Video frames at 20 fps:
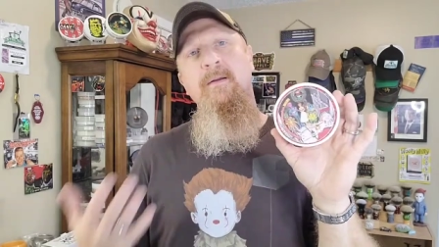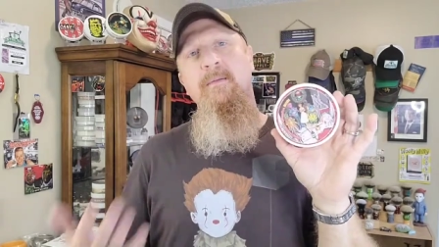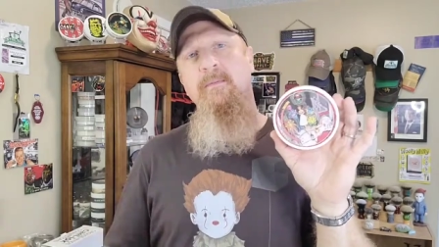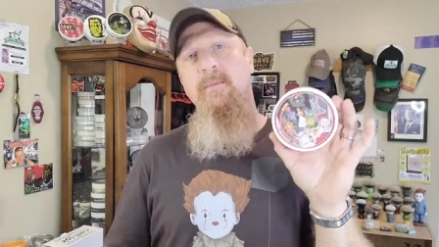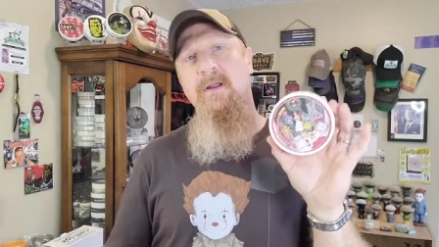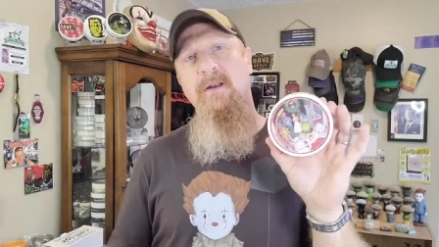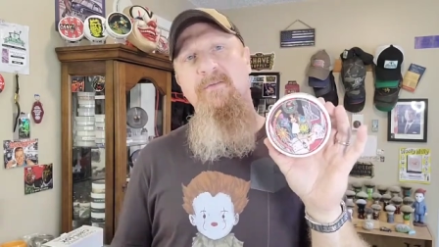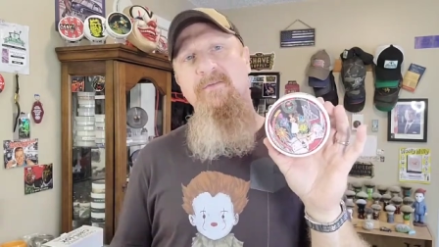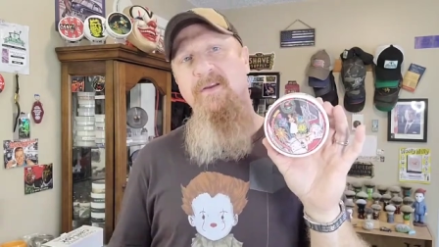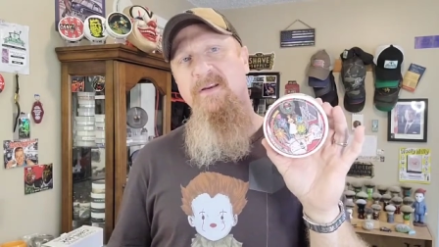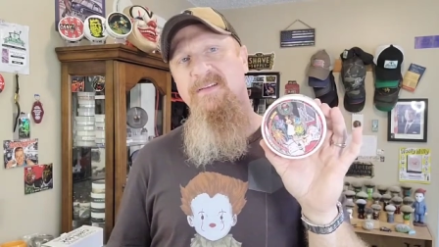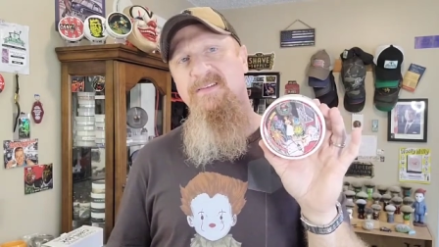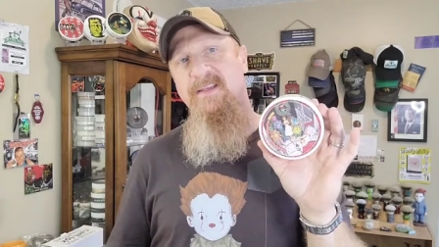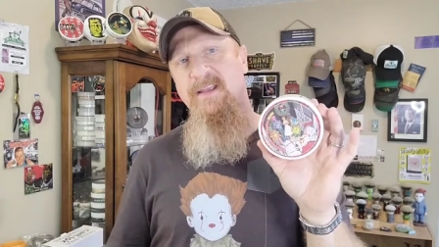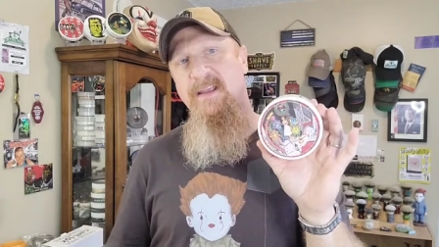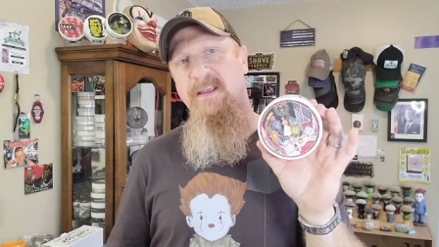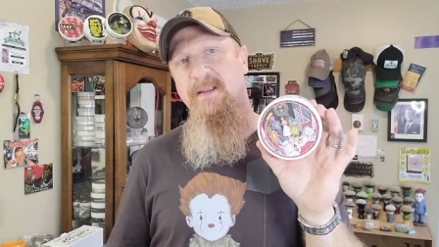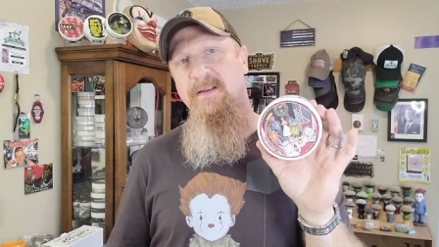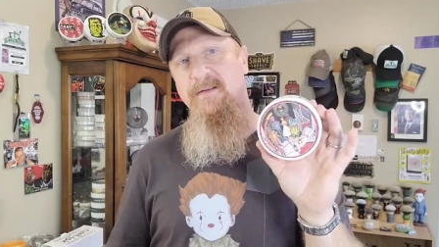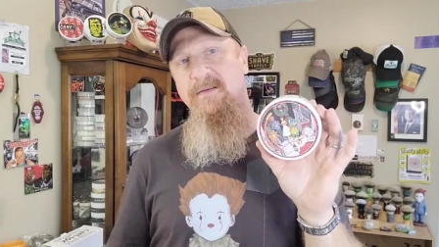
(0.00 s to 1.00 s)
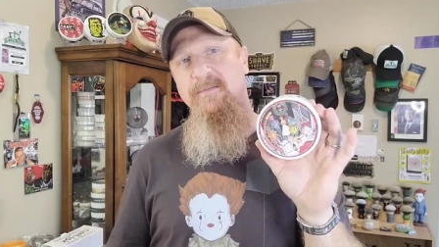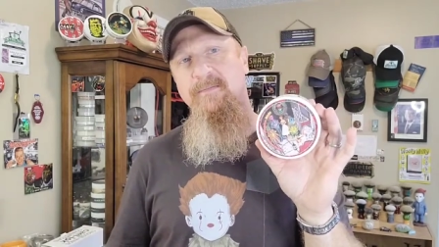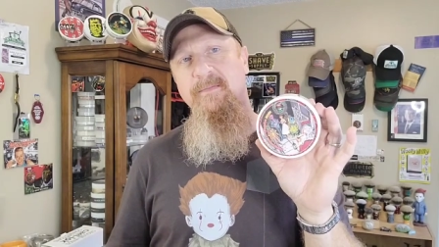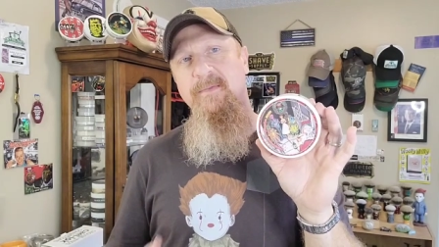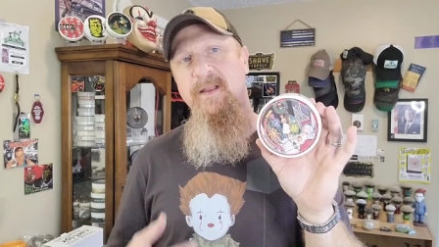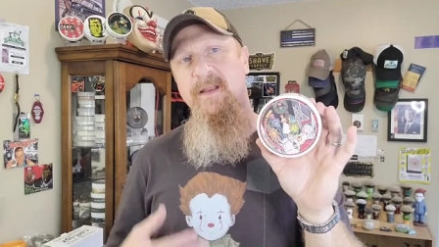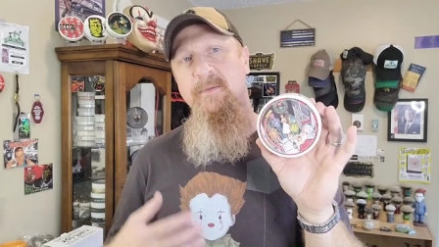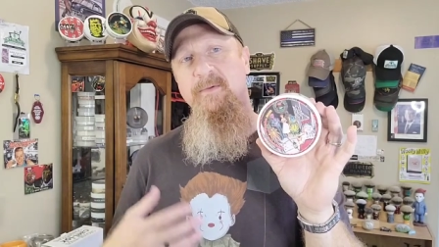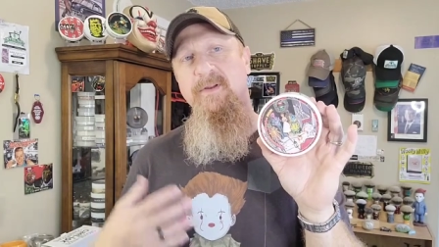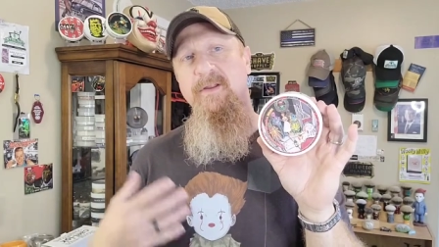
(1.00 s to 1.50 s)
I'm not afraid to say it.
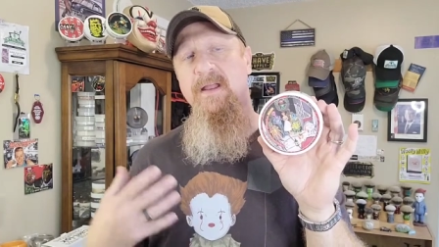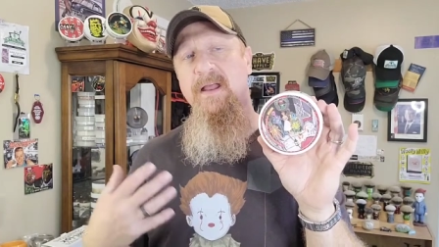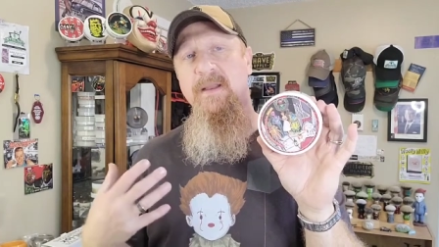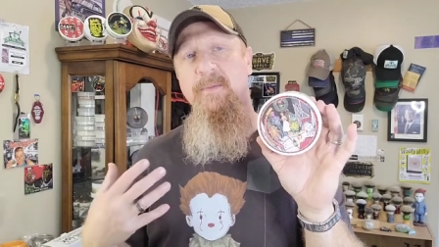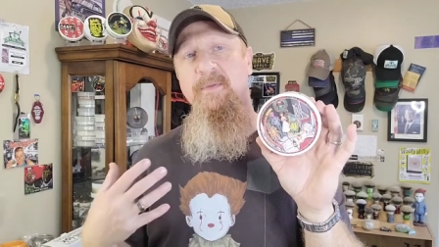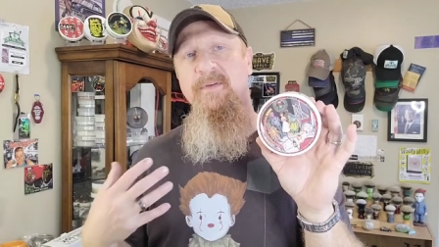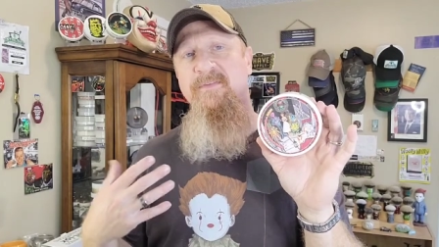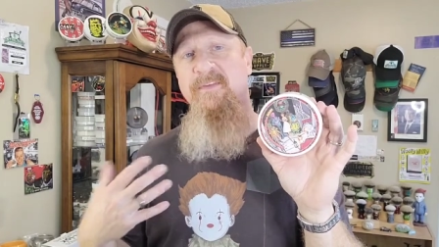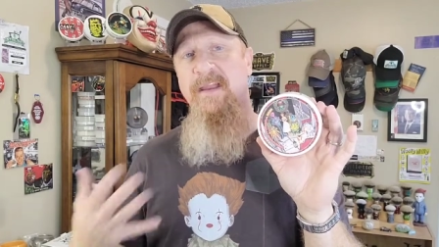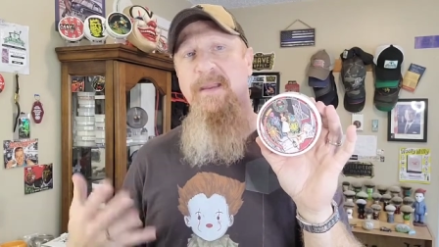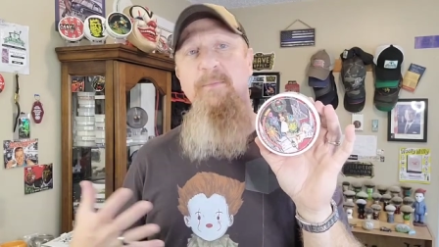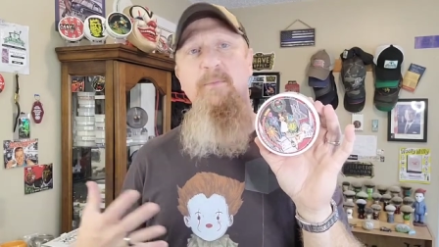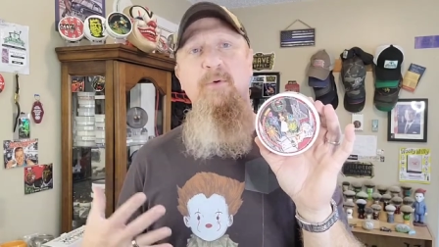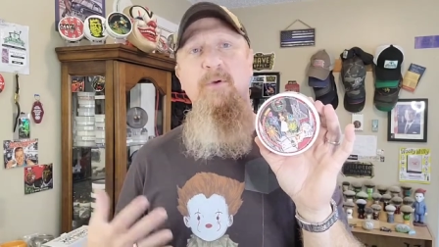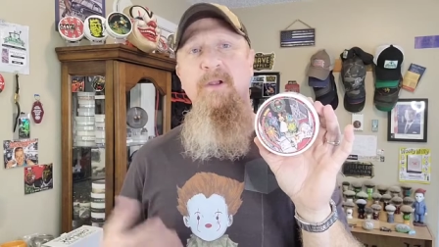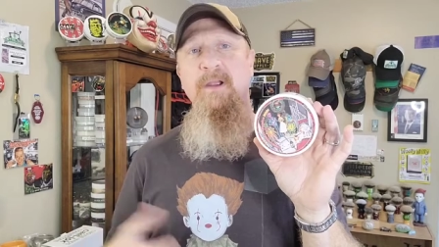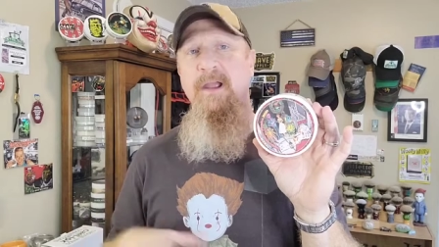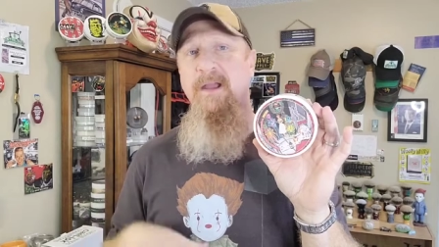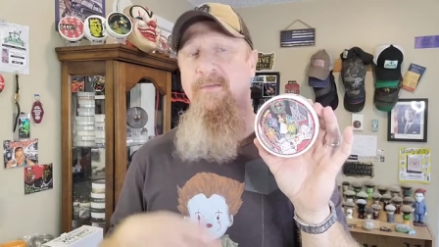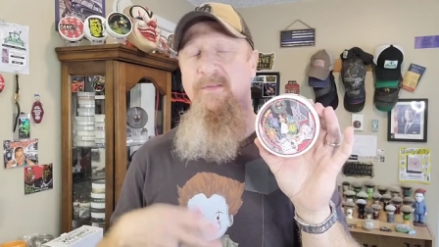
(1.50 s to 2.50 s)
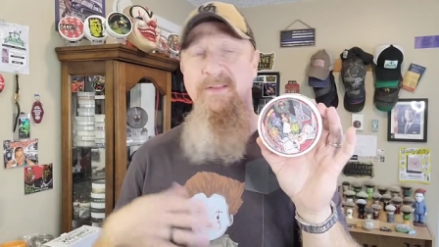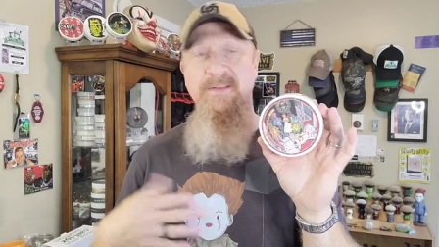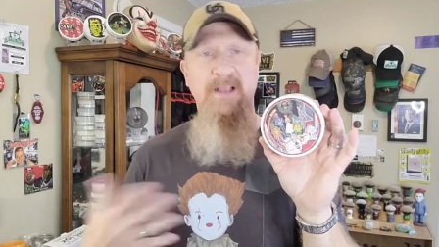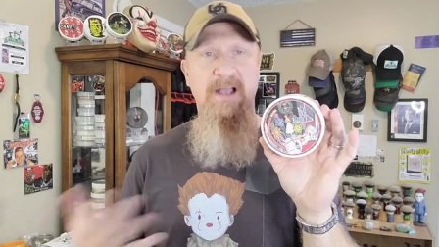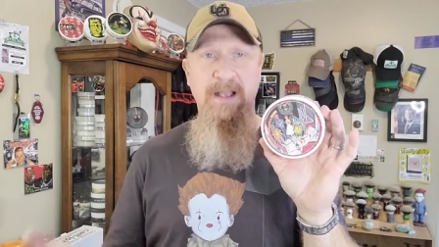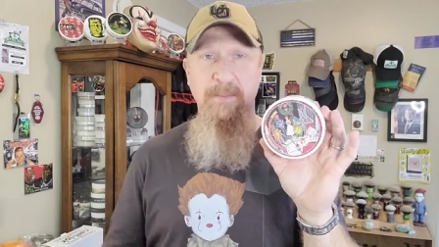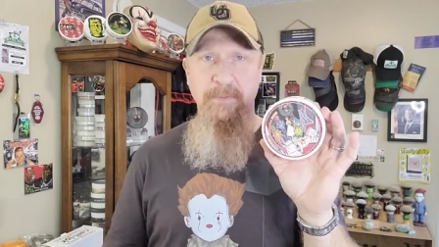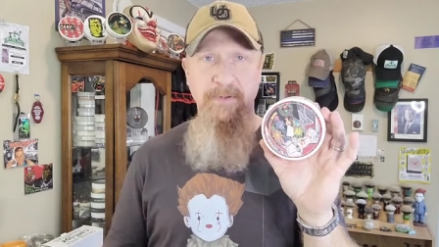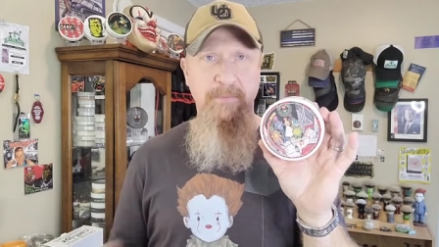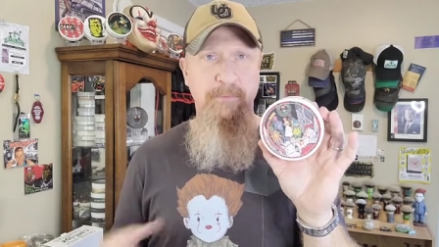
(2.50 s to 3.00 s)
I'm a, I'm a fanboy of this
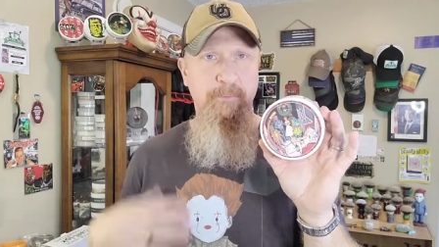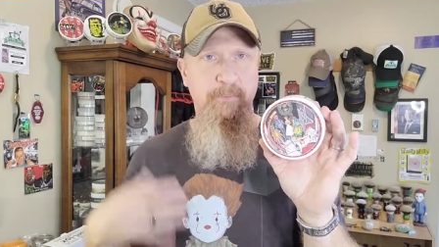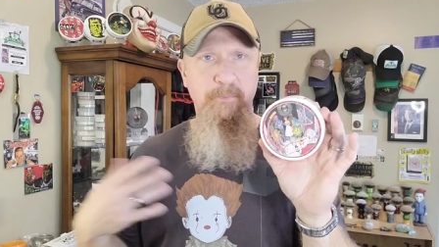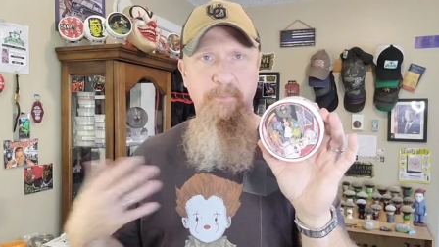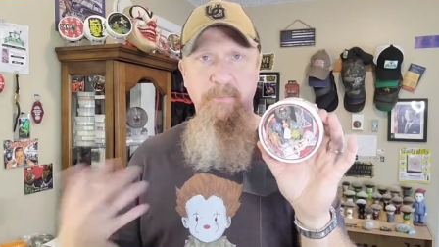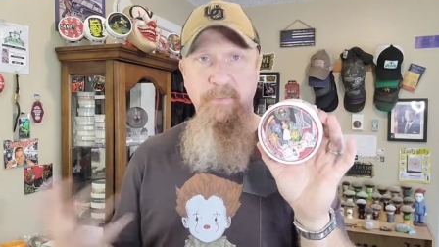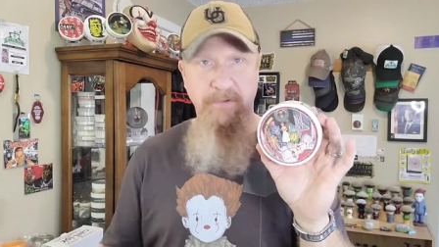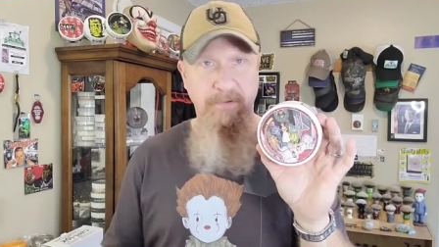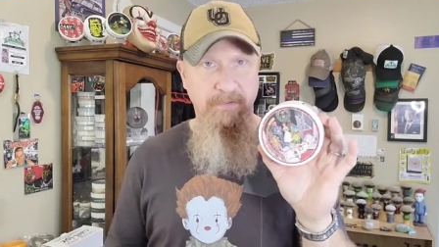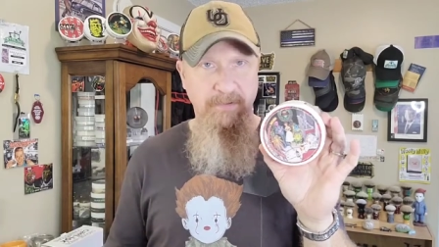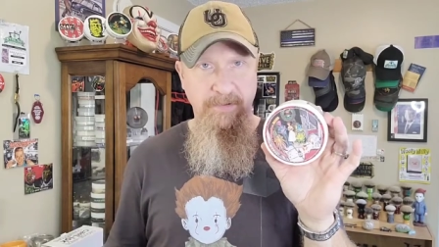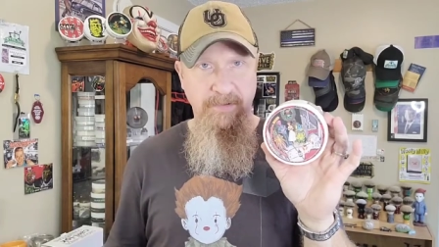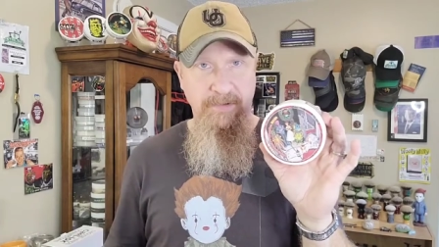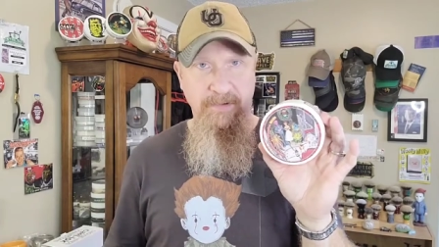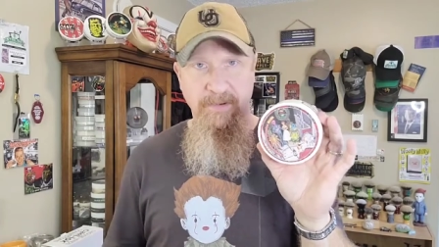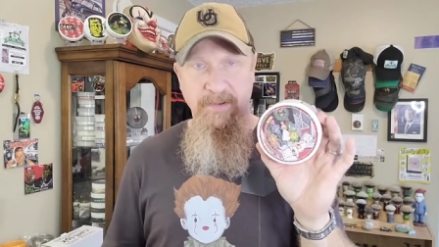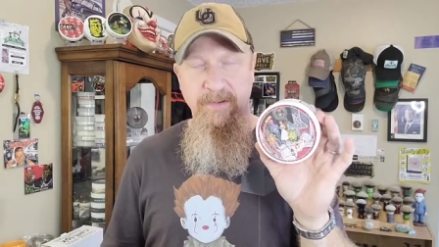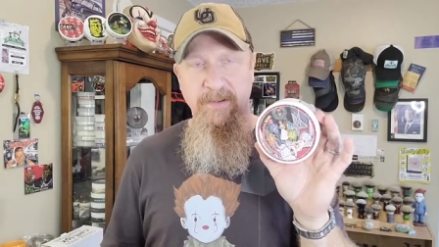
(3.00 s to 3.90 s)
hobby, period.